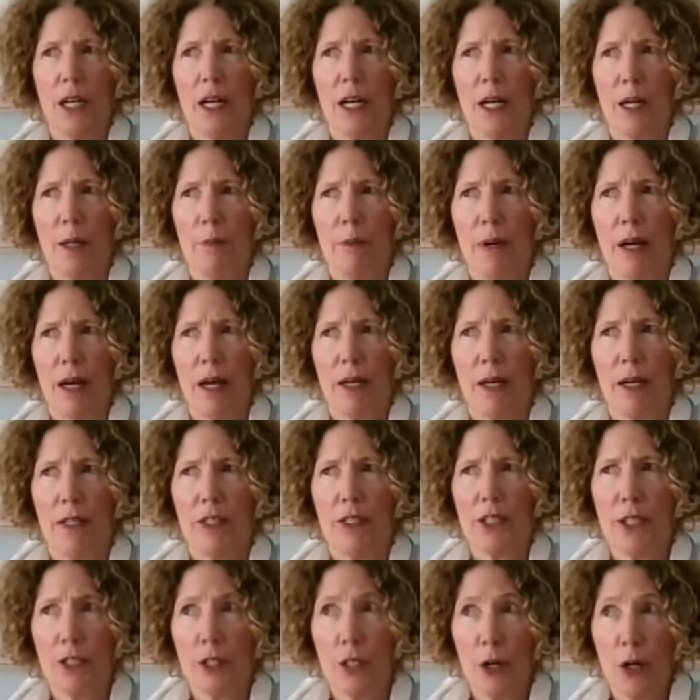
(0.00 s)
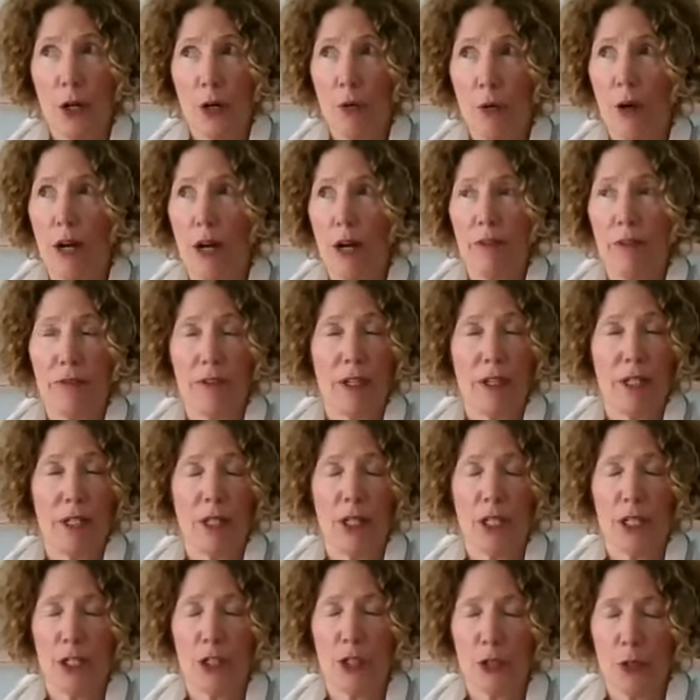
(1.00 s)
um, so often
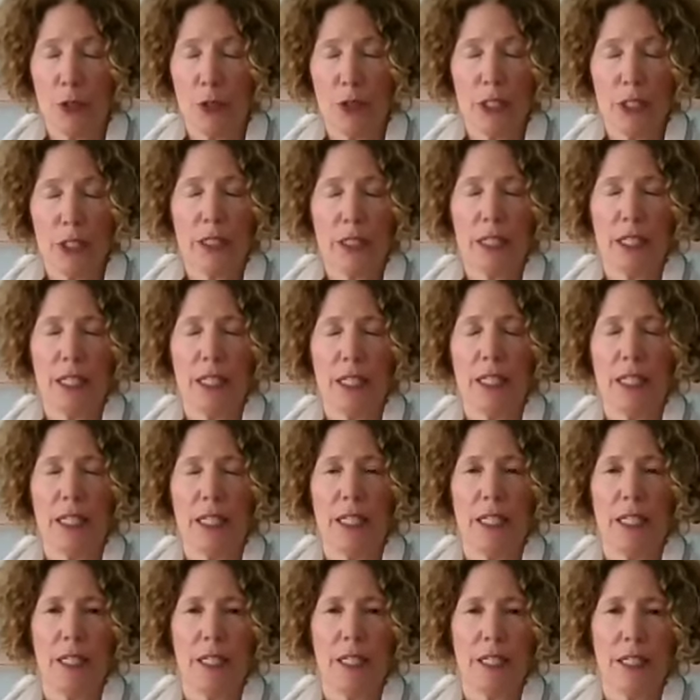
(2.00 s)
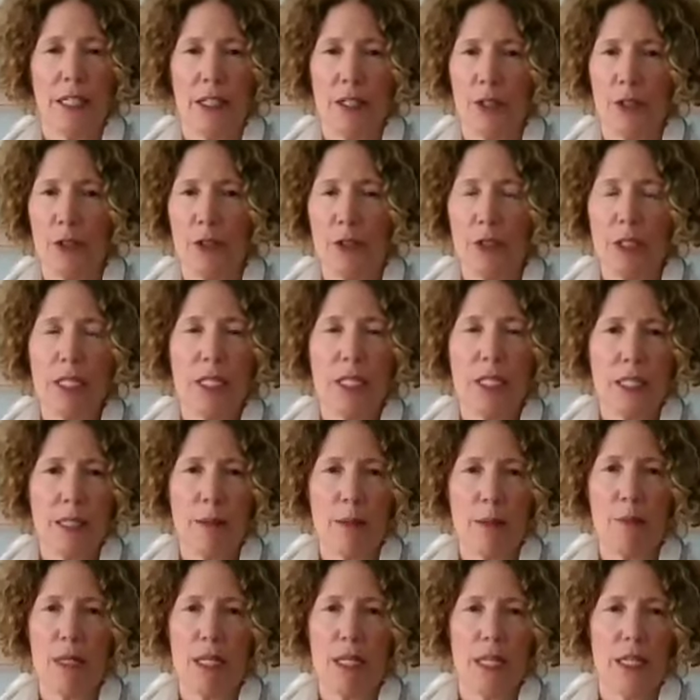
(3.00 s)
historically you know you see
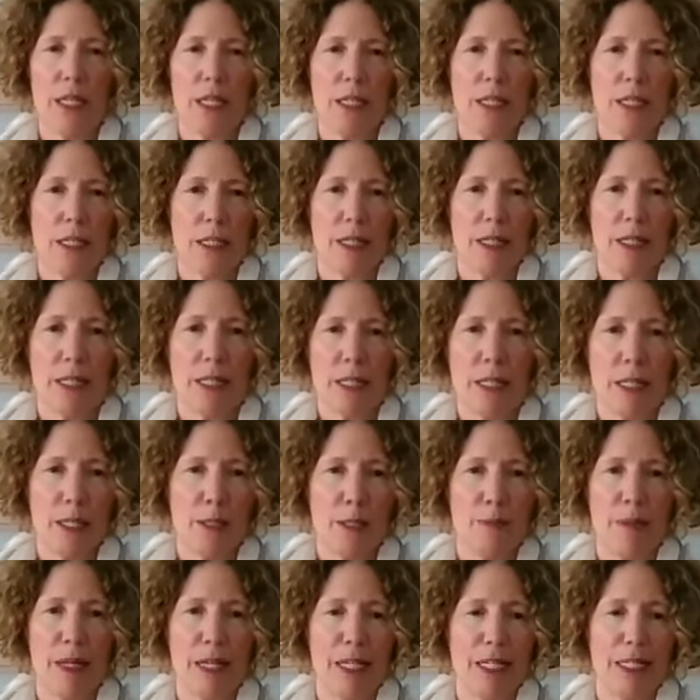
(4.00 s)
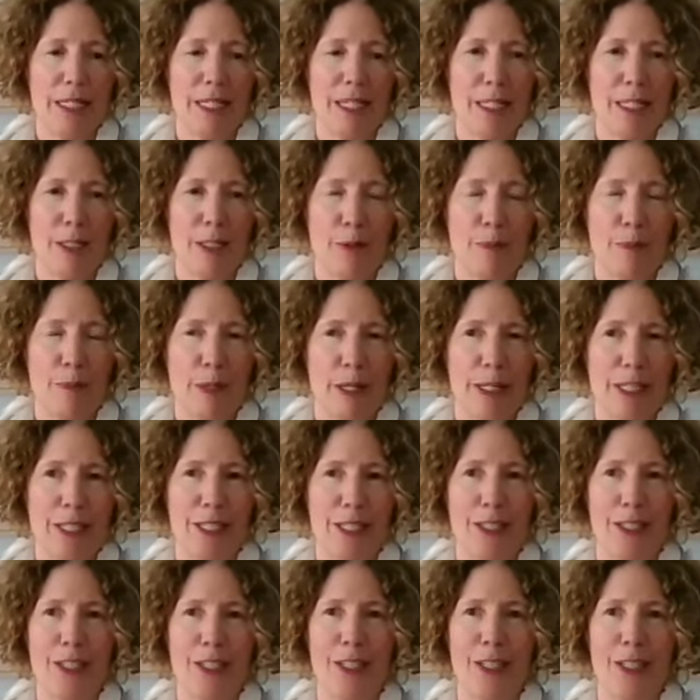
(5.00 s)
somebody in a seated meditation
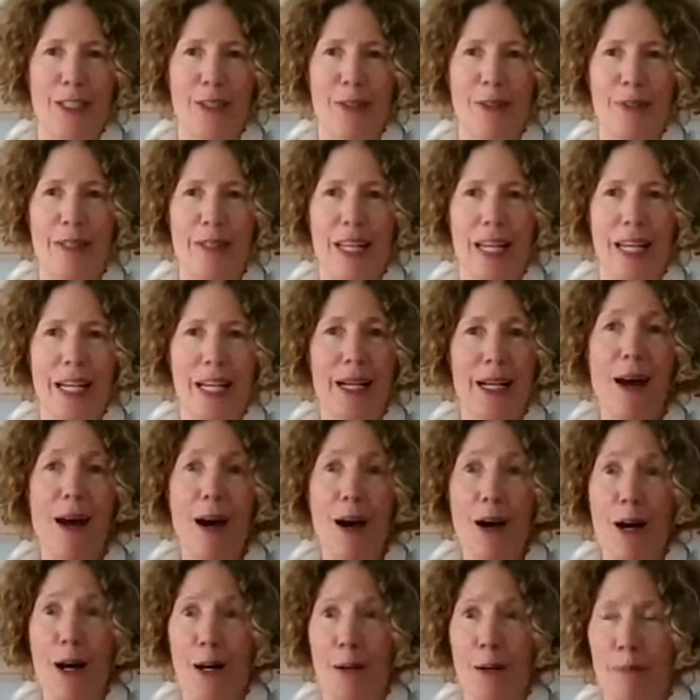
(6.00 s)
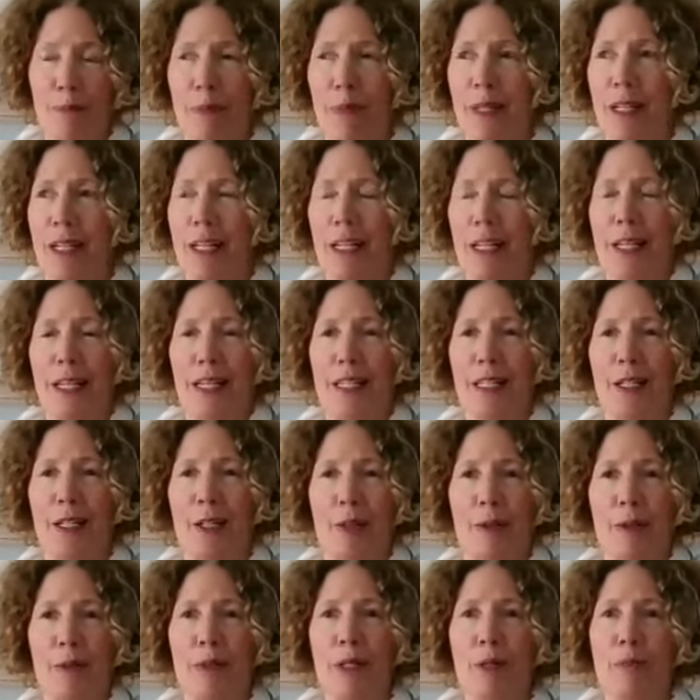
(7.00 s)
posture and you think calm you
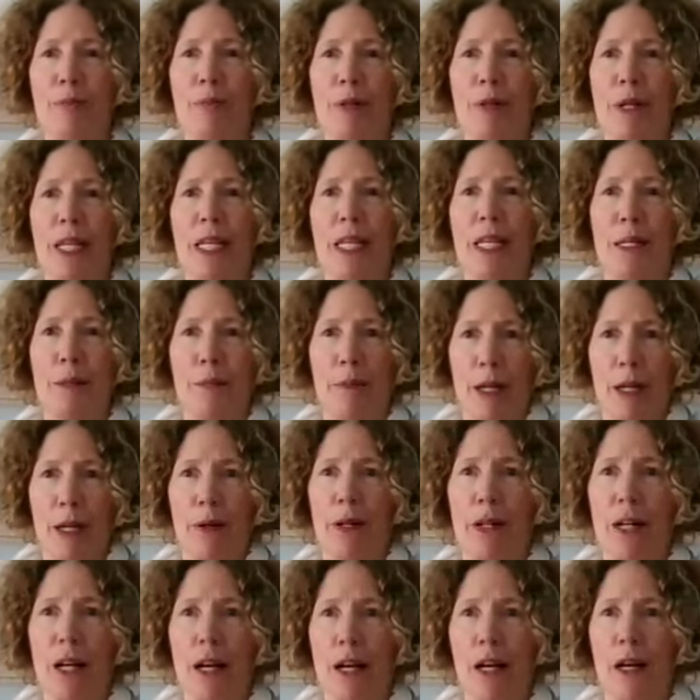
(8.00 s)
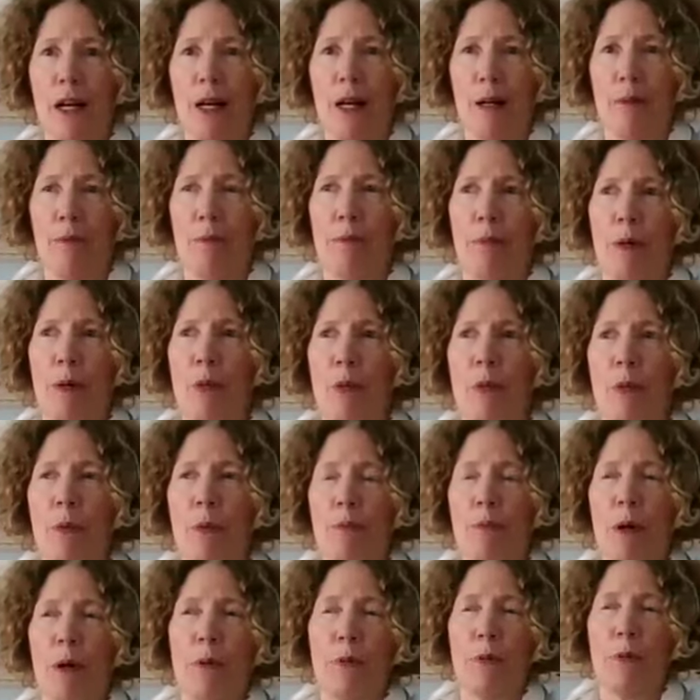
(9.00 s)
know they're bringing about calm but
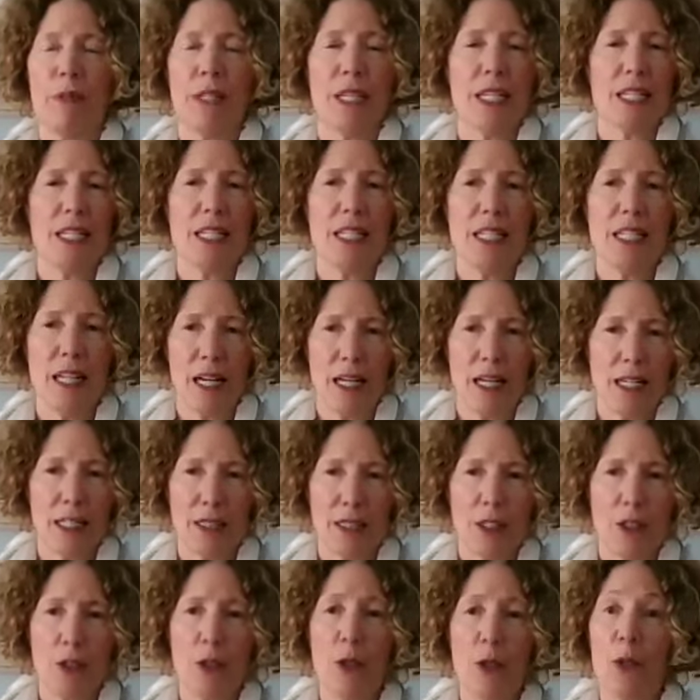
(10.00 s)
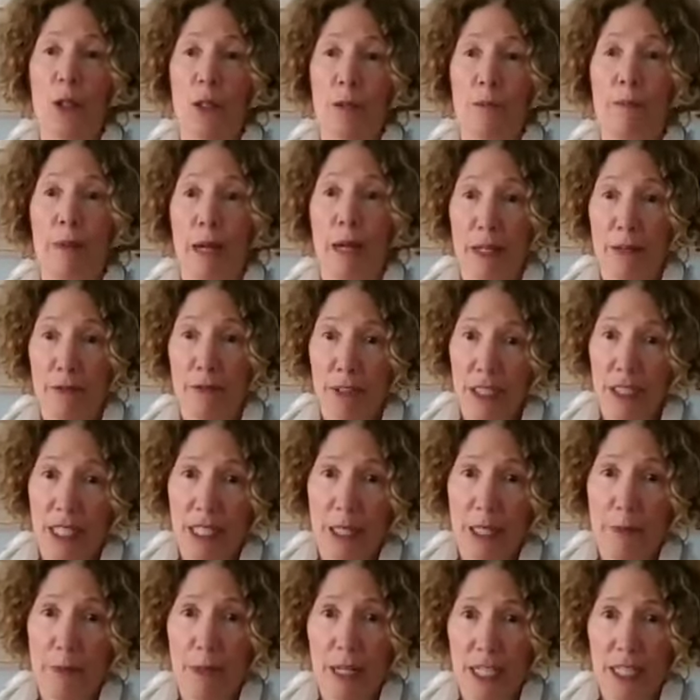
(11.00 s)
but that's not the goal of
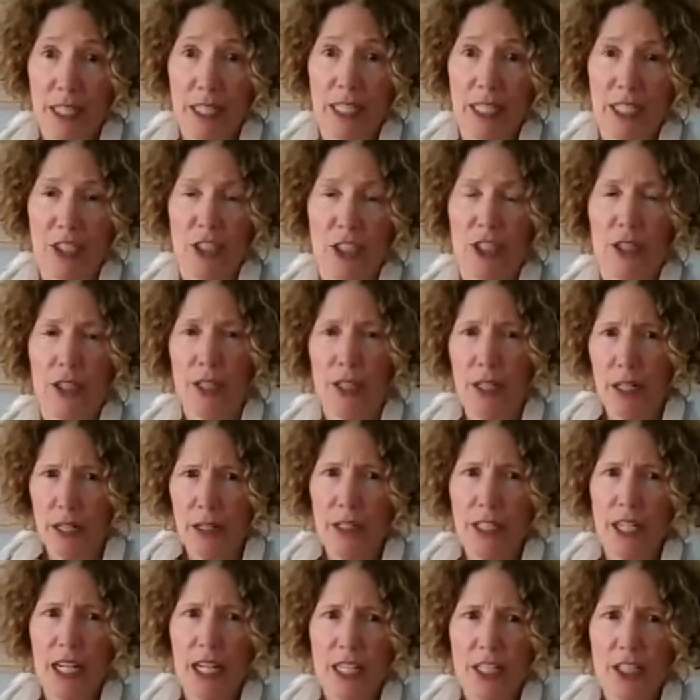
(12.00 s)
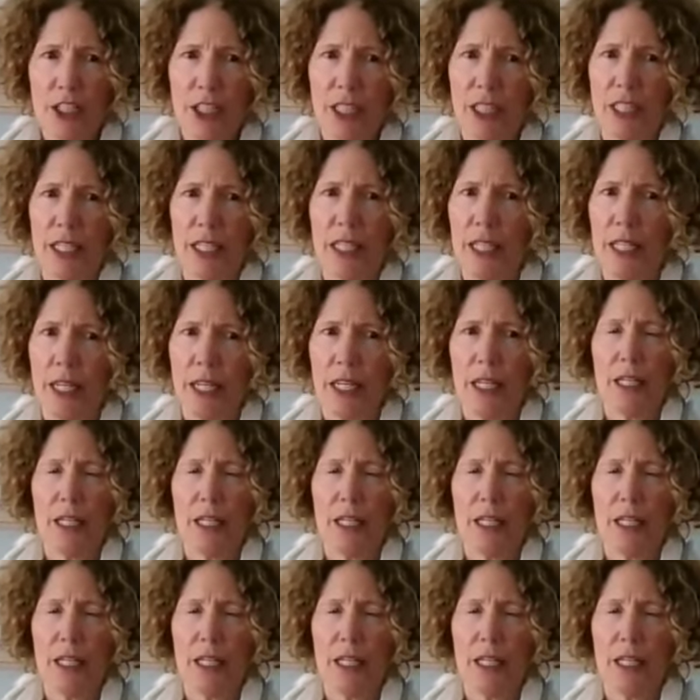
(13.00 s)
mindfulness meditation there are actually